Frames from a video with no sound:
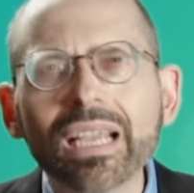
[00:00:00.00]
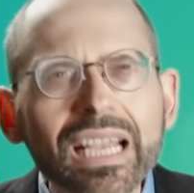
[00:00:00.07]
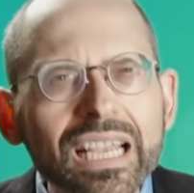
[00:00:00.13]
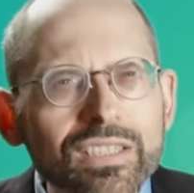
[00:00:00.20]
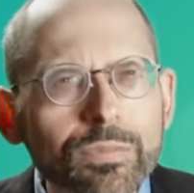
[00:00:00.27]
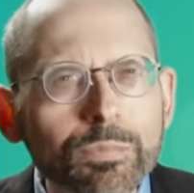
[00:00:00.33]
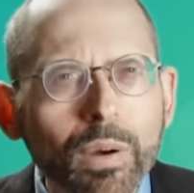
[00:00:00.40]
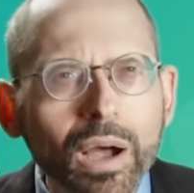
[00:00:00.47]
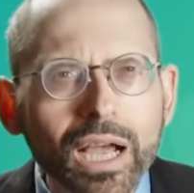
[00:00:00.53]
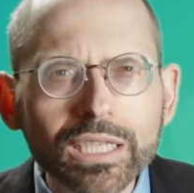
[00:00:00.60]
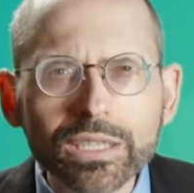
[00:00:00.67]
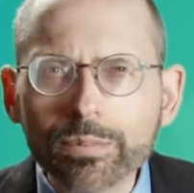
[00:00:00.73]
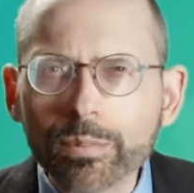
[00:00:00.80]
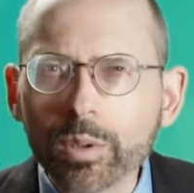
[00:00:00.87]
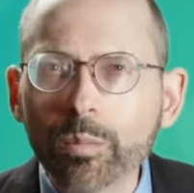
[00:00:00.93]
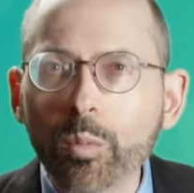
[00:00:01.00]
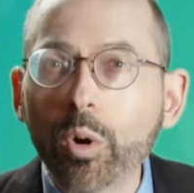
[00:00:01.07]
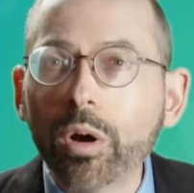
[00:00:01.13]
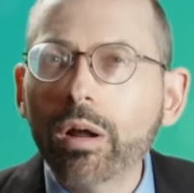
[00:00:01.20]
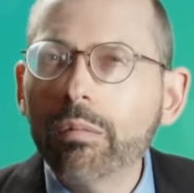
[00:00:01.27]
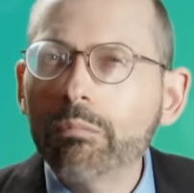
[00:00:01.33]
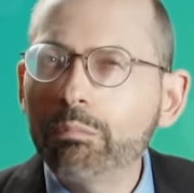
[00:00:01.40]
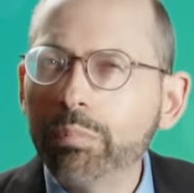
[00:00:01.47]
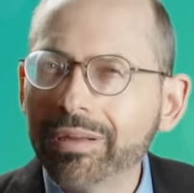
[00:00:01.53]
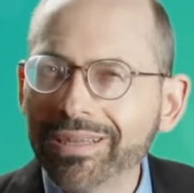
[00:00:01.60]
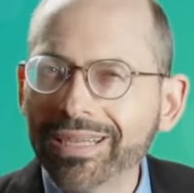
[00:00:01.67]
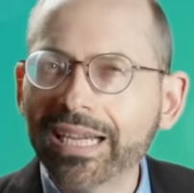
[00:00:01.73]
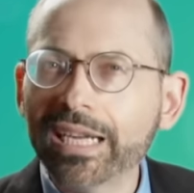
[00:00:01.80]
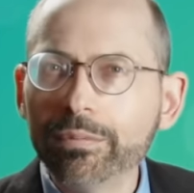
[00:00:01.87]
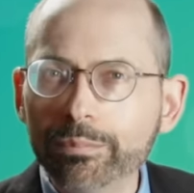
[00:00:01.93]
Is it possible a more
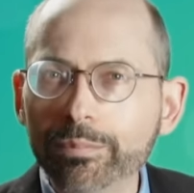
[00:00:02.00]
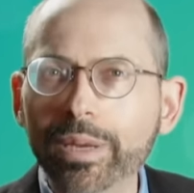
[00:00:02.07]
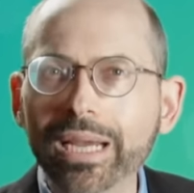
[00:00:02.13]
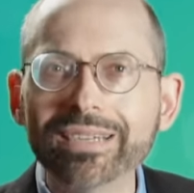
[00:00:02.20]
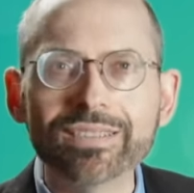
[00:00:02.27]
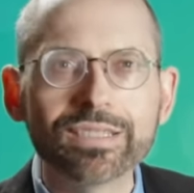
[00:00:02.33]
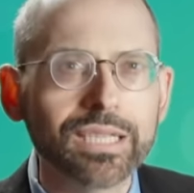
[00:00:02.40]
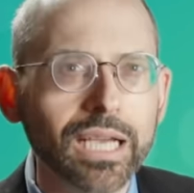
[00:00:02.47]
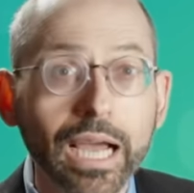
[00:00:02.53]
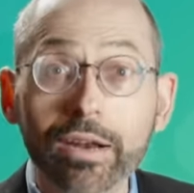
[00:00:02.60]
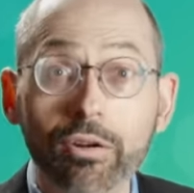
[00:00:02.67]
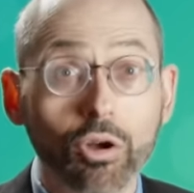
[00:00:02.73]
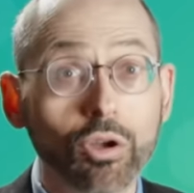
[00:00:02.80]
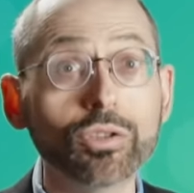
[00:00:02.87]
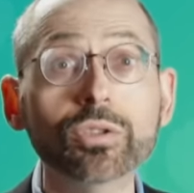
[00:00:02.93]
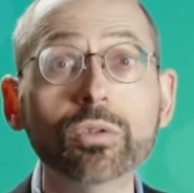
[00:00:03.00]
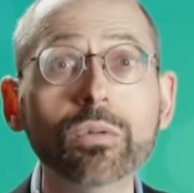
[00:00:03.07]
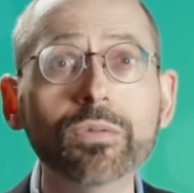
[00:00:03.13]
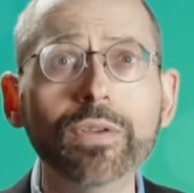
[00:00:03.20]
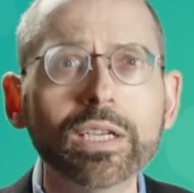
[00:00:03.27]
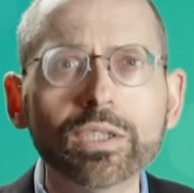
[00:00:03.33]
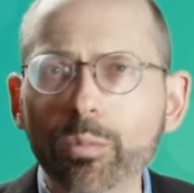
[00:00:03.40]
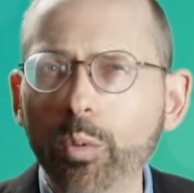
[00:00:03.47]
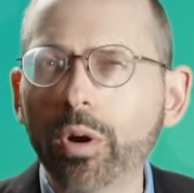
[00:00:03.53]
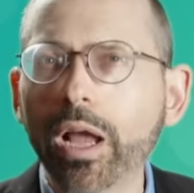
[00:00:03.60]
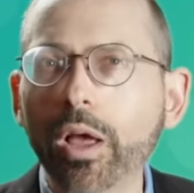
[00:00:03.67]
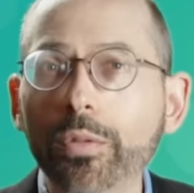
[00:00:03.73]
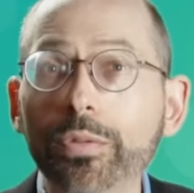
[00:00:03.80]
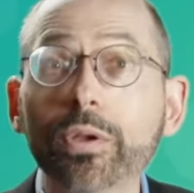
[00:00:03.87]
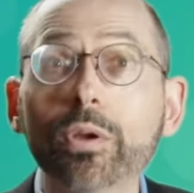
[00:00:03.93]
plant-based diet also affects a more
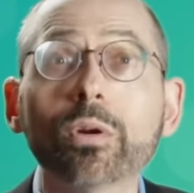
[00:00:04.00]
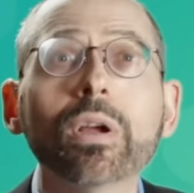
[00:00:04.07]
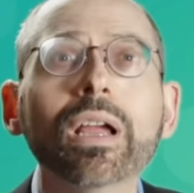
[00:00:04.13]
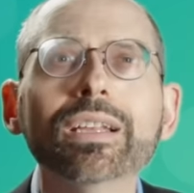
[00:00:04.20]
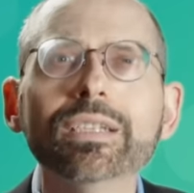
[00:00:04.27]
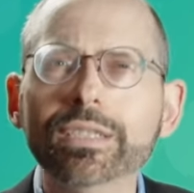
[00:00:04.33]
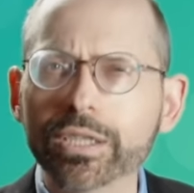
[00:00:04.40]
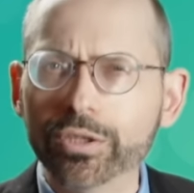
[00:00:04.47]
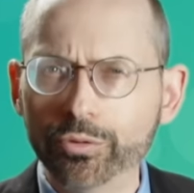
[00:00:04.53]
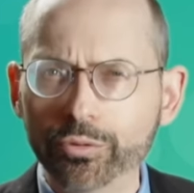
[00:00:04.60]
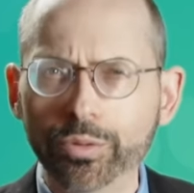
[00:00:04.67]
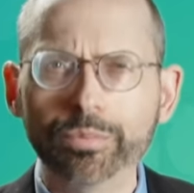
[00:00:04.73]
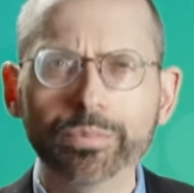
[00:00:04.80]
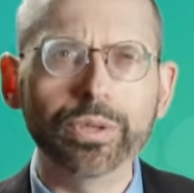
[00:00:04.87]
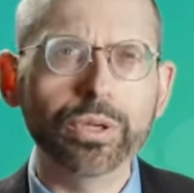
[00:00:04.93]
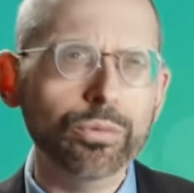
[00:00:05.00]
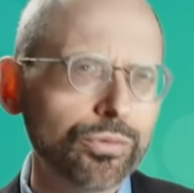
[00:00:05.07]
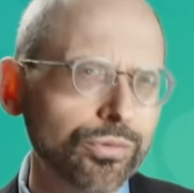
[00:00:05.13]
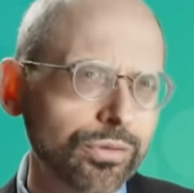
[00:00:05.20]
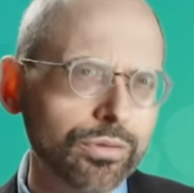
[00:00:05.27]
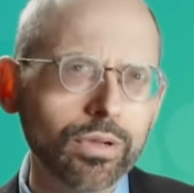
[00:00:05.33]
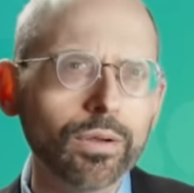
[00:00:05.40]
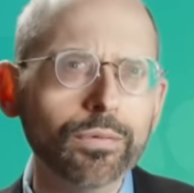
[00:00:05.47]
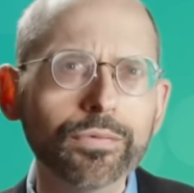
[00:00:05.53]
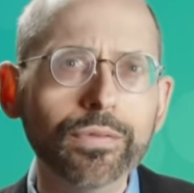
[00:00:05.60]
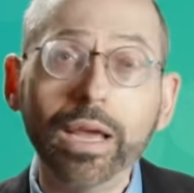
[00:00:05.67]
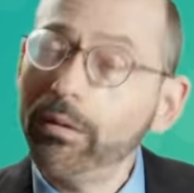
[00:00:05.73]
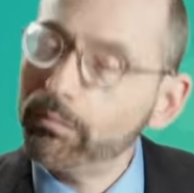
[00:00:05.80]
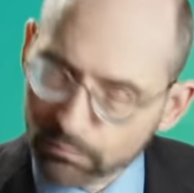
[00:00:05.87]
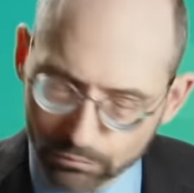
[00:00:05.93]
healthier distribution of
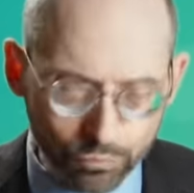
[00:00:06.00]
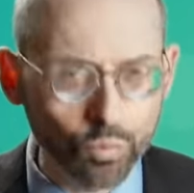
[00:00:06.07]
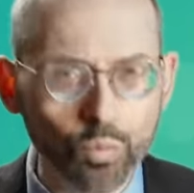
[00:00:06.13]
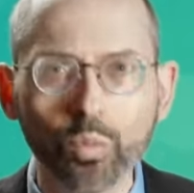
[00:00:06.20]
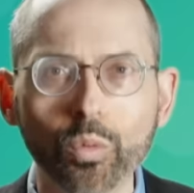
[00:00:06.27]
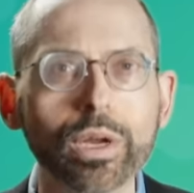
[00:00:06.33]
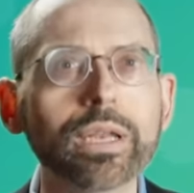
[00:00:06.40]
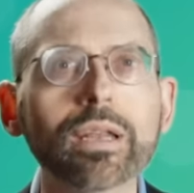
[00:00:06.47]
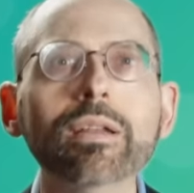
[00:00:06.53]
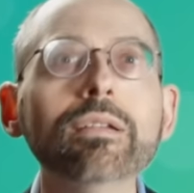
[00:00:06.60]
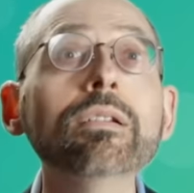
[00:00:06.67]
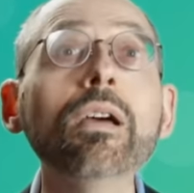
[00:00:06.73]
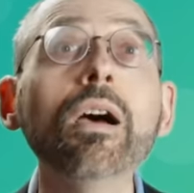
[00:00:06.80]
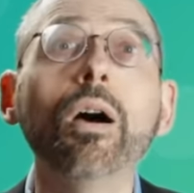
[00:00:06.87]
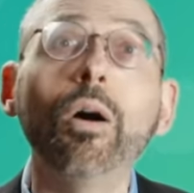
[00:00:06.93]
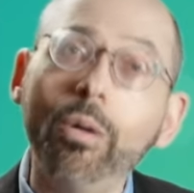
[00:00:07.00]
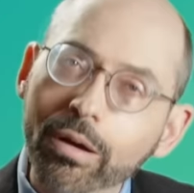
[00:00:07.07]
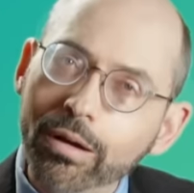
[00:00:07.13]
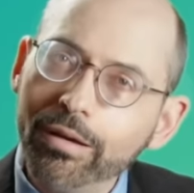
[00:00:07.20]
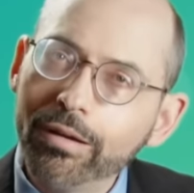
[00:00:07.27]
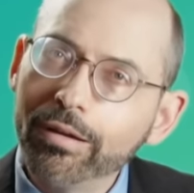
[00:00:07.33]
fat? We didn't know